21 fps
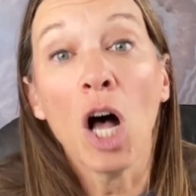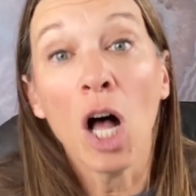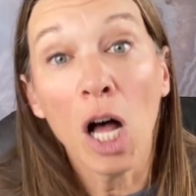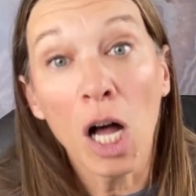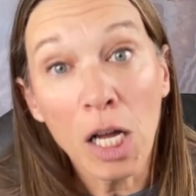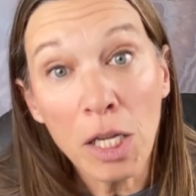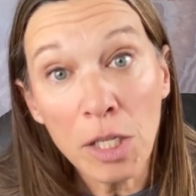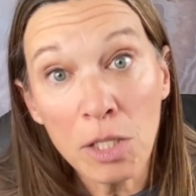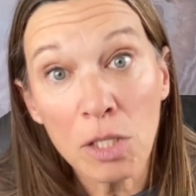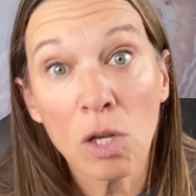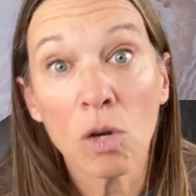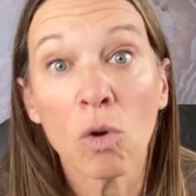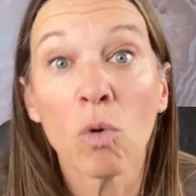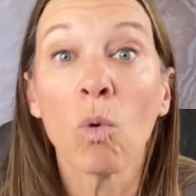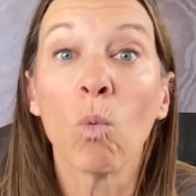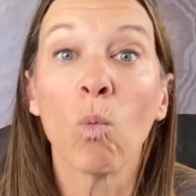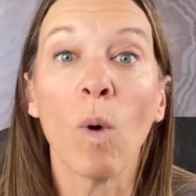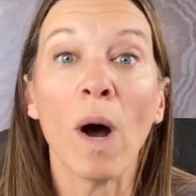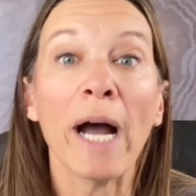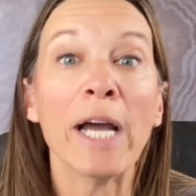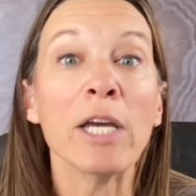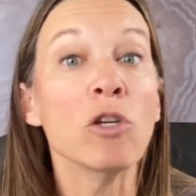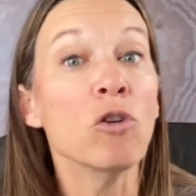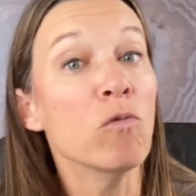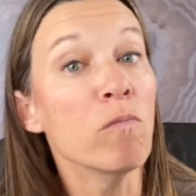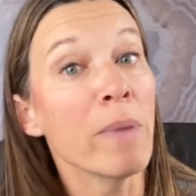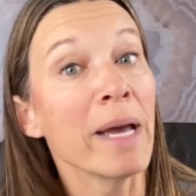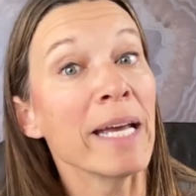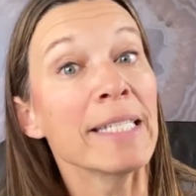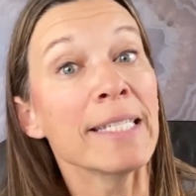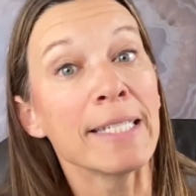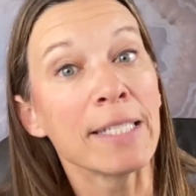also, why you
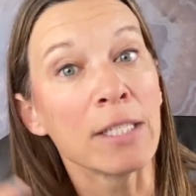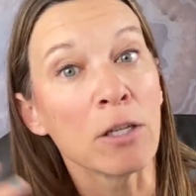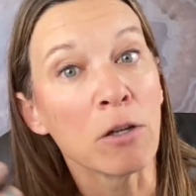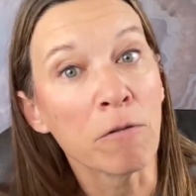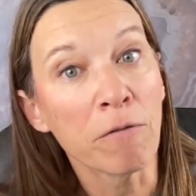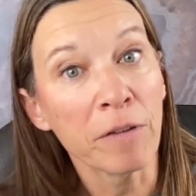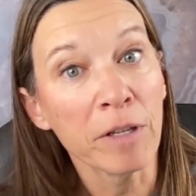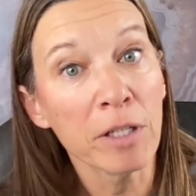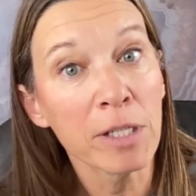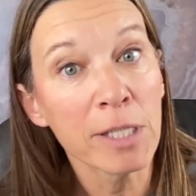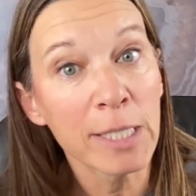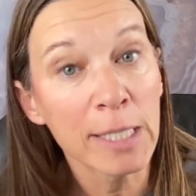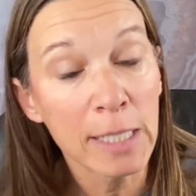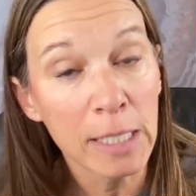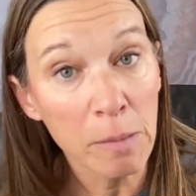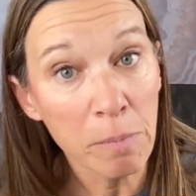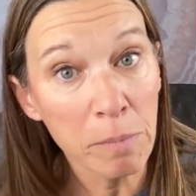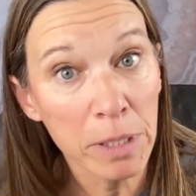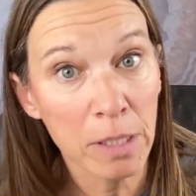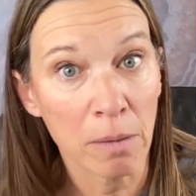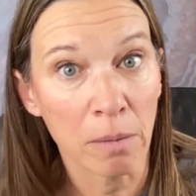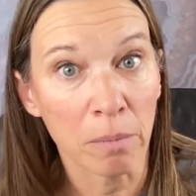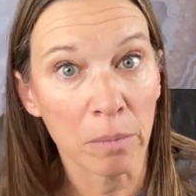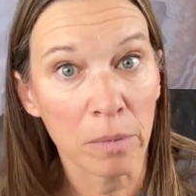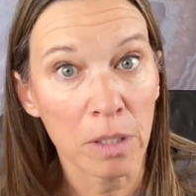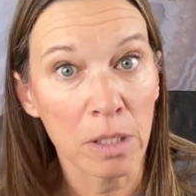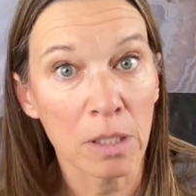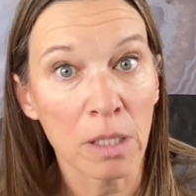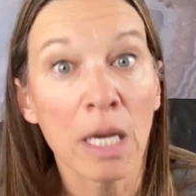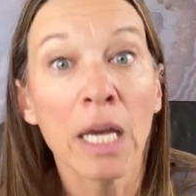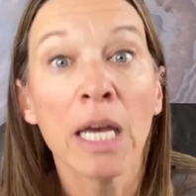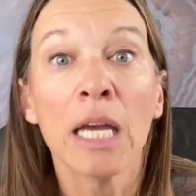may still feel
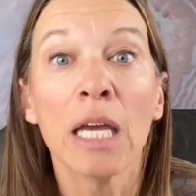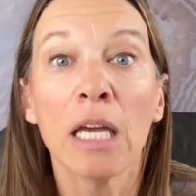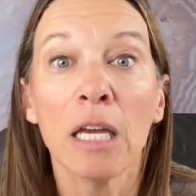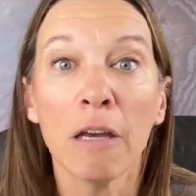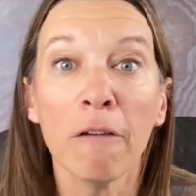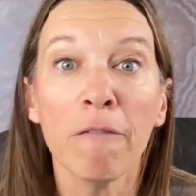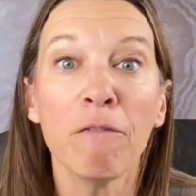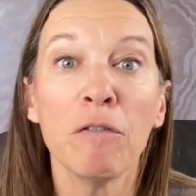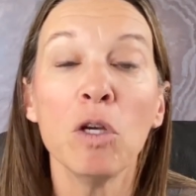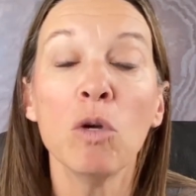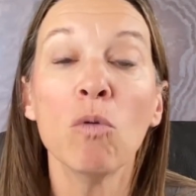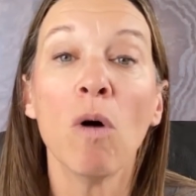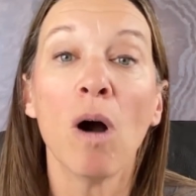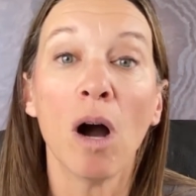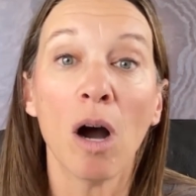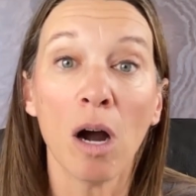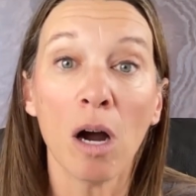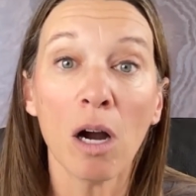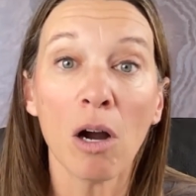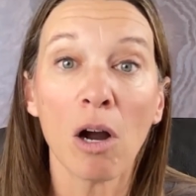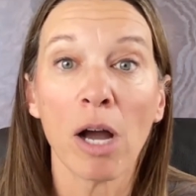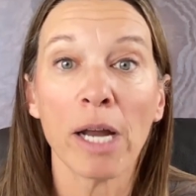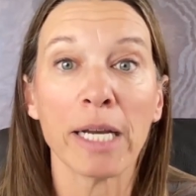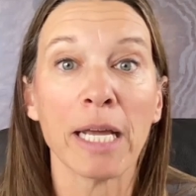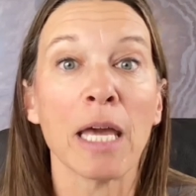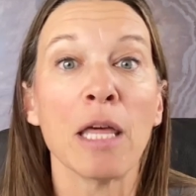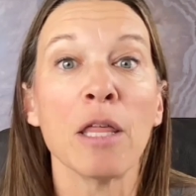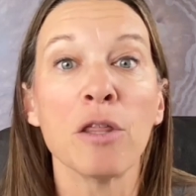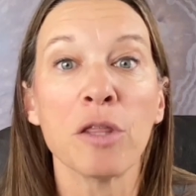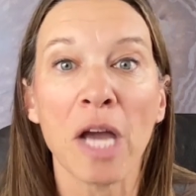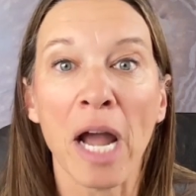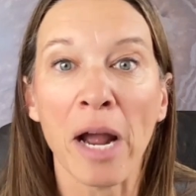symptoms if you are on
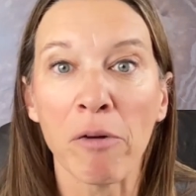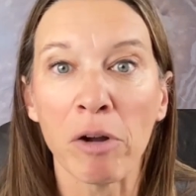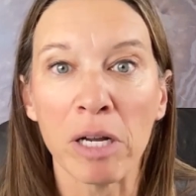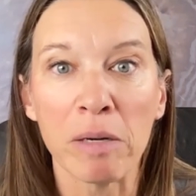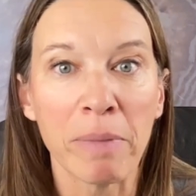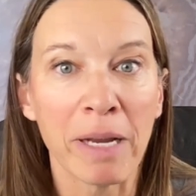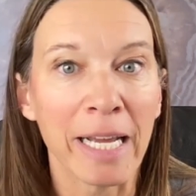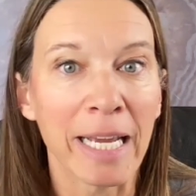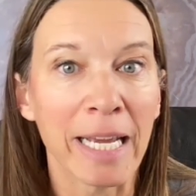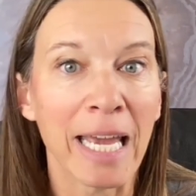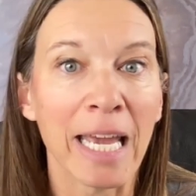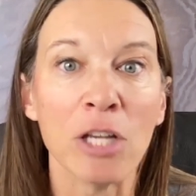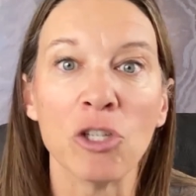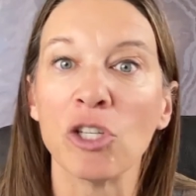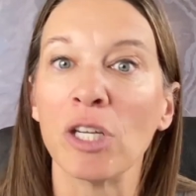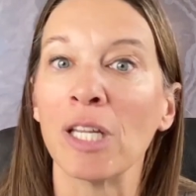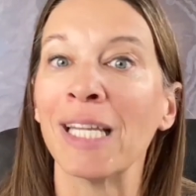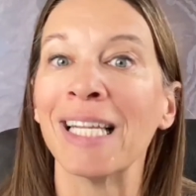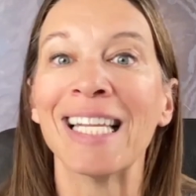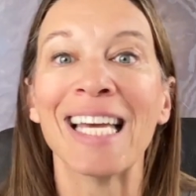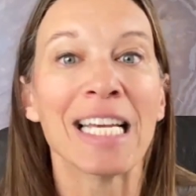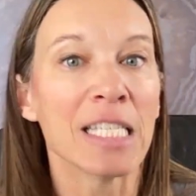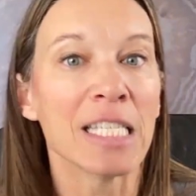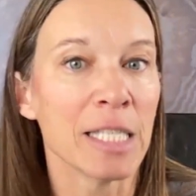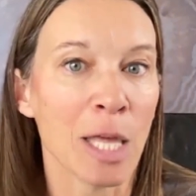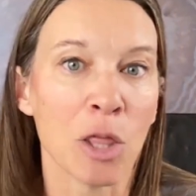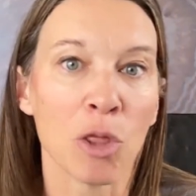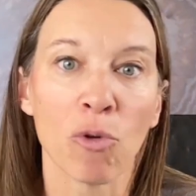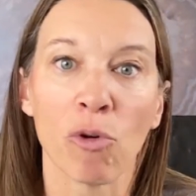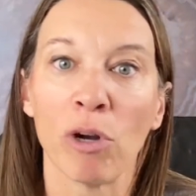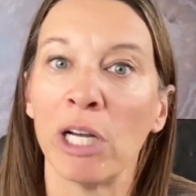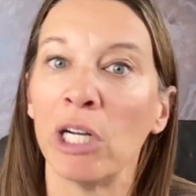a thyroid medication like
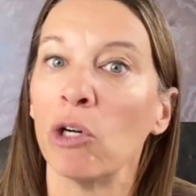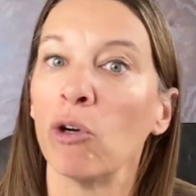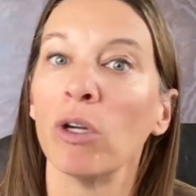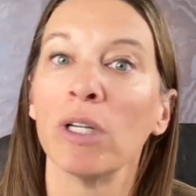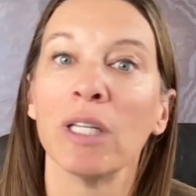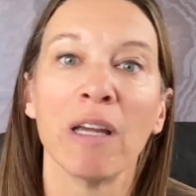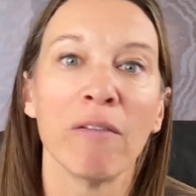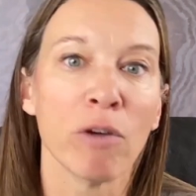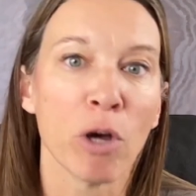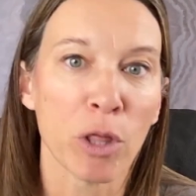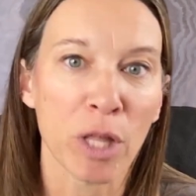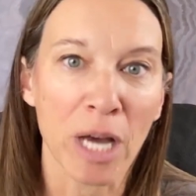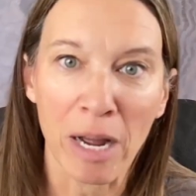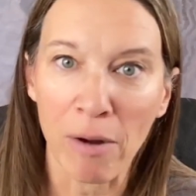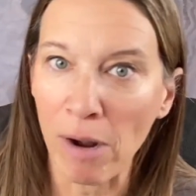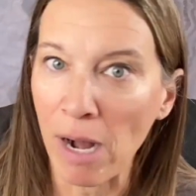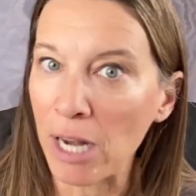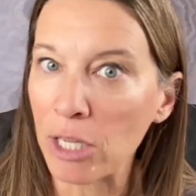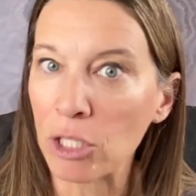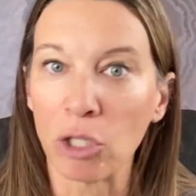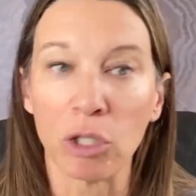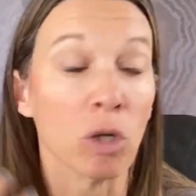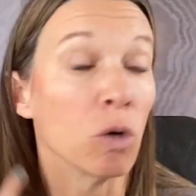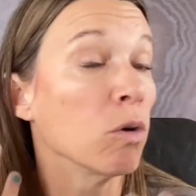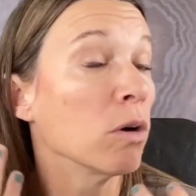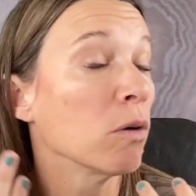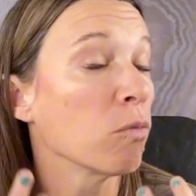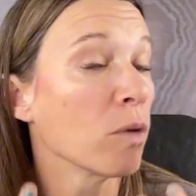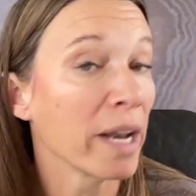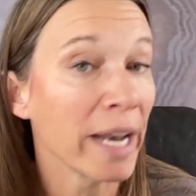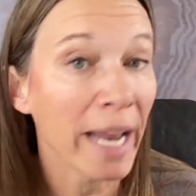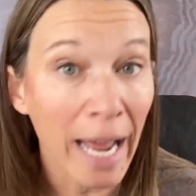Synthroid or levothyroxine or
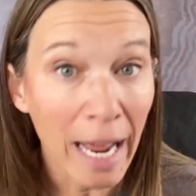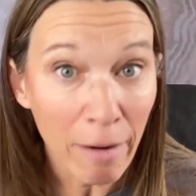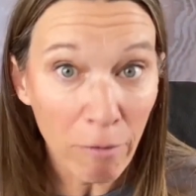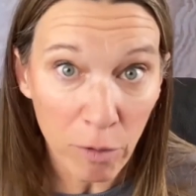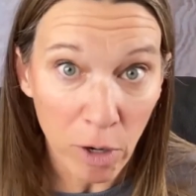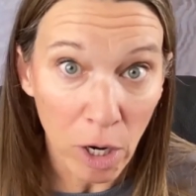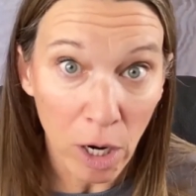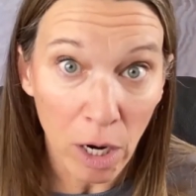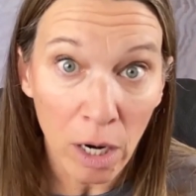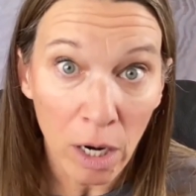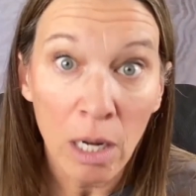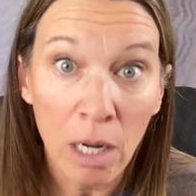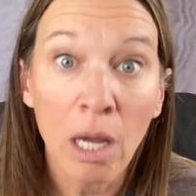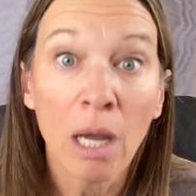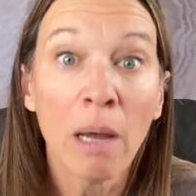whatever